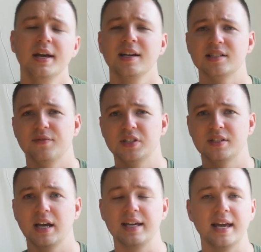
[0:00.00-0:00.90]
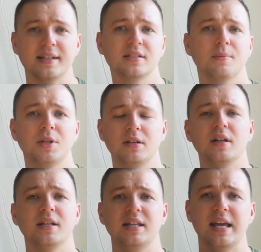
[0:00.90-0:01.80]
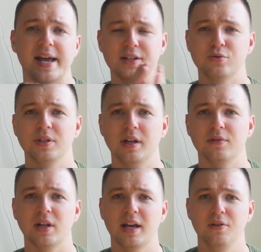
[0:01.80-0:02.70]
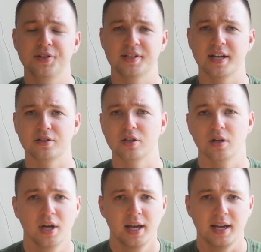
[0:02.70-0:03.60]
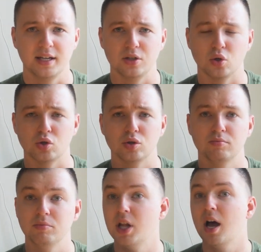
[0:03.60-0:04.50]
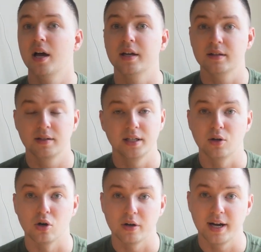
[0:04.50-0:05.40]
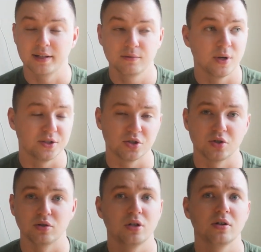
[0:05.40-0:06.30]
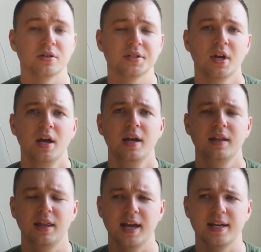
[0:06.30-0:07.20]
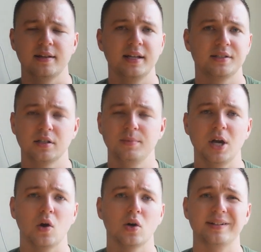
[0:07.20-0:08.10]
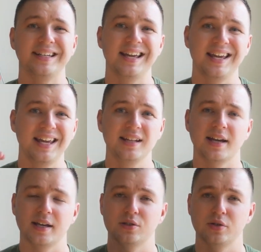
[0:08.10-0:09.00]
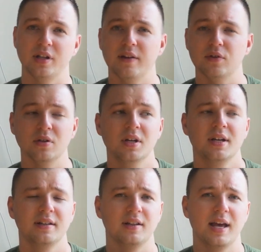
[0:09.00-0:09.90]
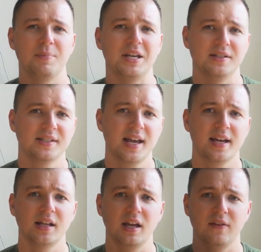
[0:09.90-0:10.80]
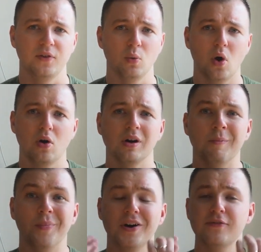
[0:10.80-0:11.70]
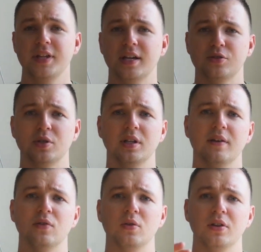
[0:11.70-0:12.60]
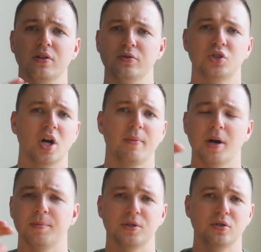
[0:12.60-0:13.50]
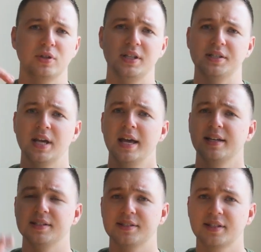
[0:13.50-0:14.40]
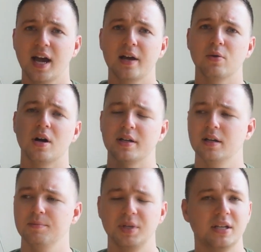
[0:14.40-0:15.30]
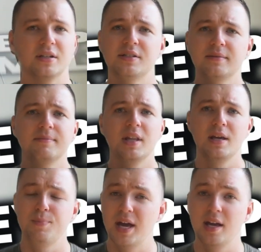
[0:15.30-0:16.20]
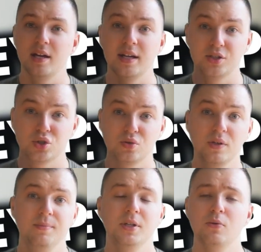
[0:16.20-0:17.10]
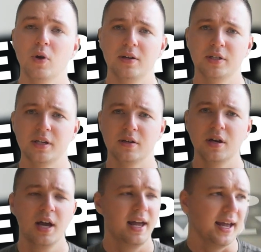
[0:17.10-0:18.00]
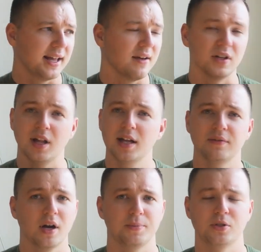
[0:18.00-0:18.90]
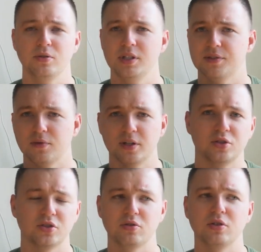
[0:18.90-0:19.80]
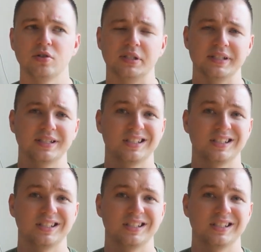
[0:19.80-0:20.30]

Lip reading: because if it's, again, something like the entry-level health sector and you're not an RN, registered nurse, then it's going to be hard to get in at entry level. Now, that being said, if you are above the entry level, those job opportunities can skyrocket because they pay extremely well here and have a lot of opportunities for registered nurses,